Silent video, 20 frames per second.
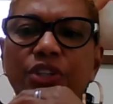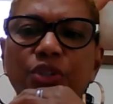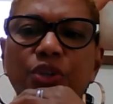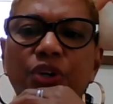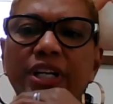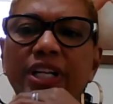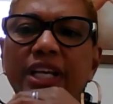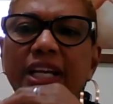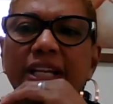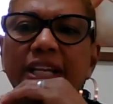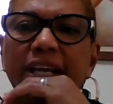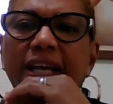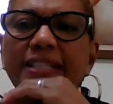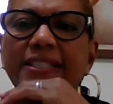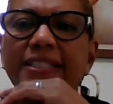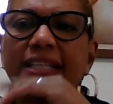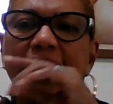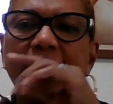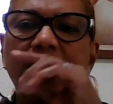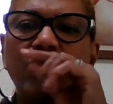Jordan,
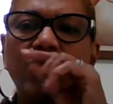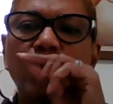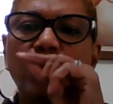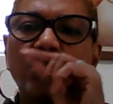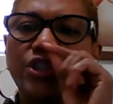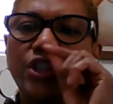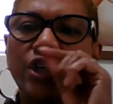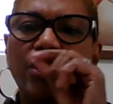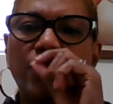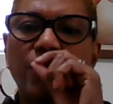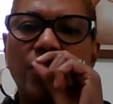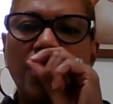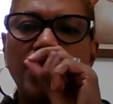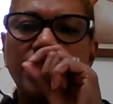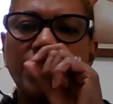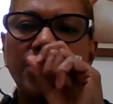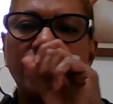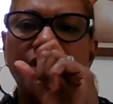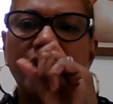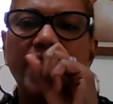as I looked
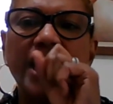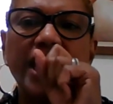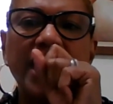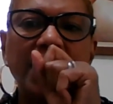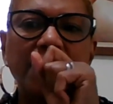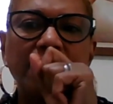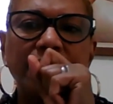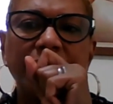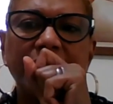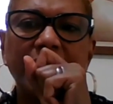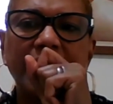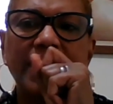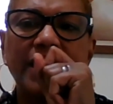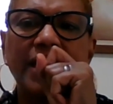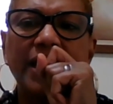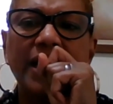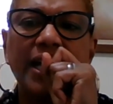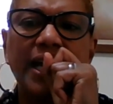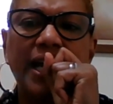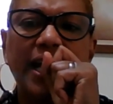across your name,
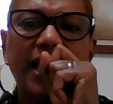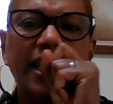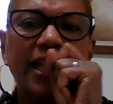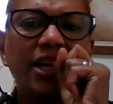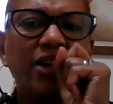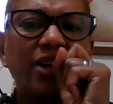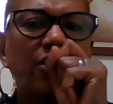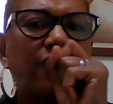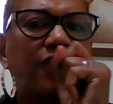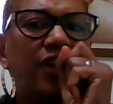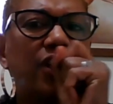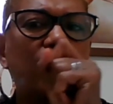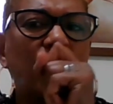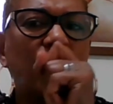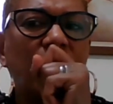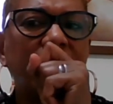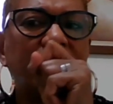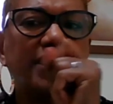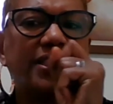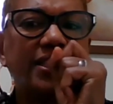I hear the
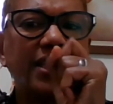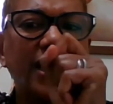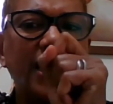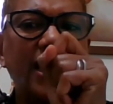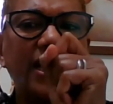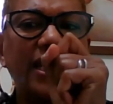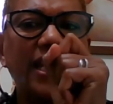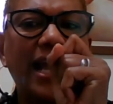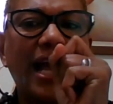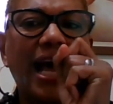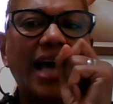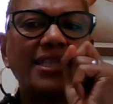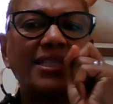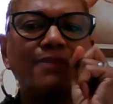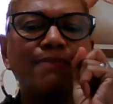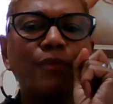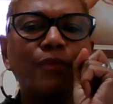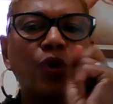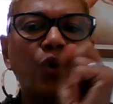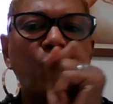Lord saying,
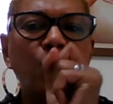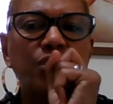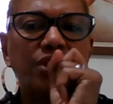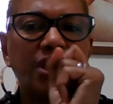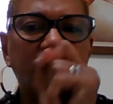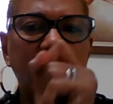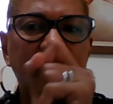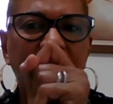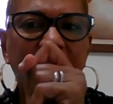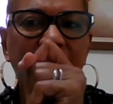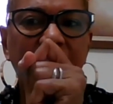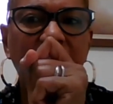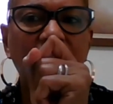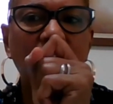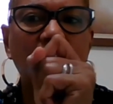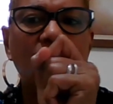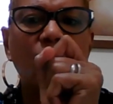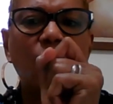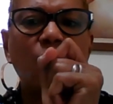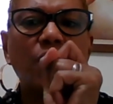as Moses
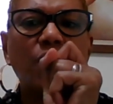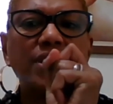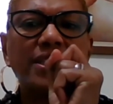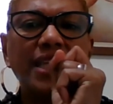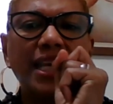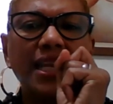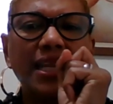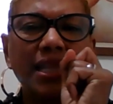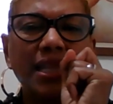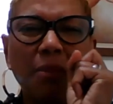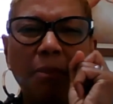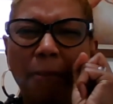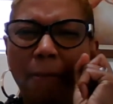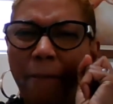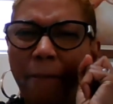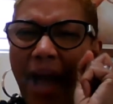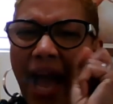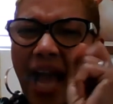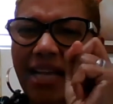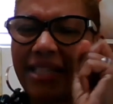was in the
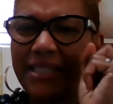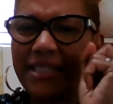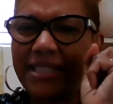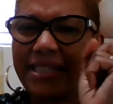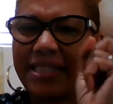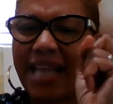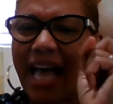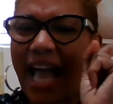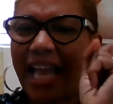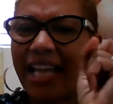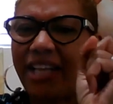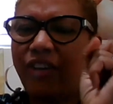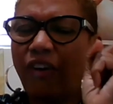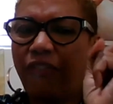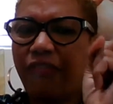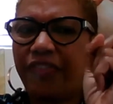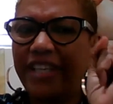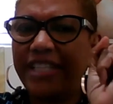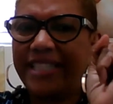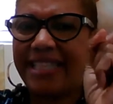backside
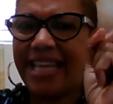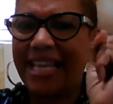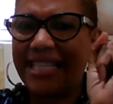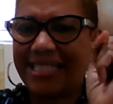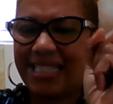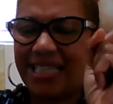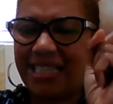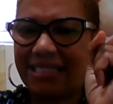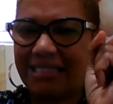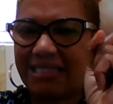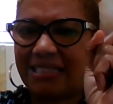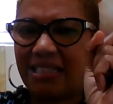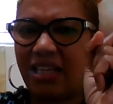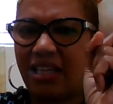of the desert,